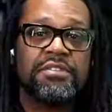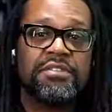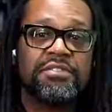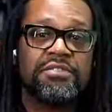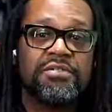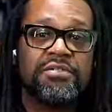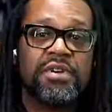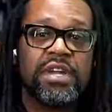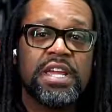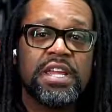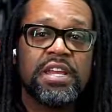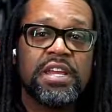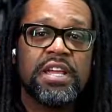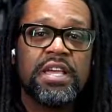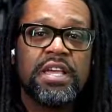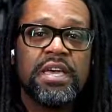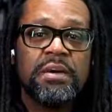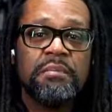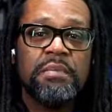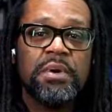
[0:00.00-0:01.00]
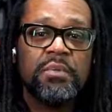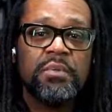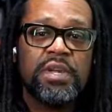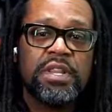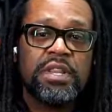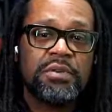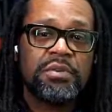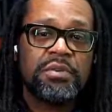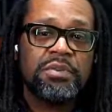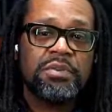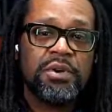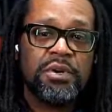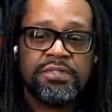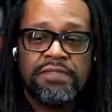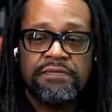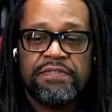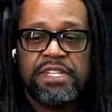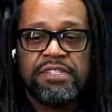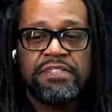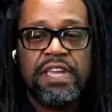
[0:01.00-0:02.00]
Detroit, but when those
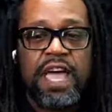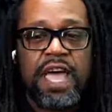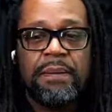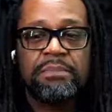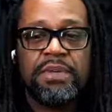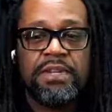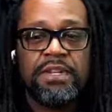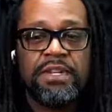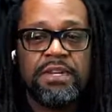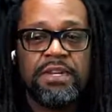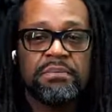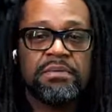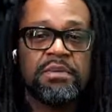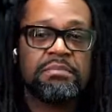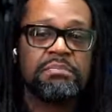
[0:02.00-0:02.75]
events happened, it were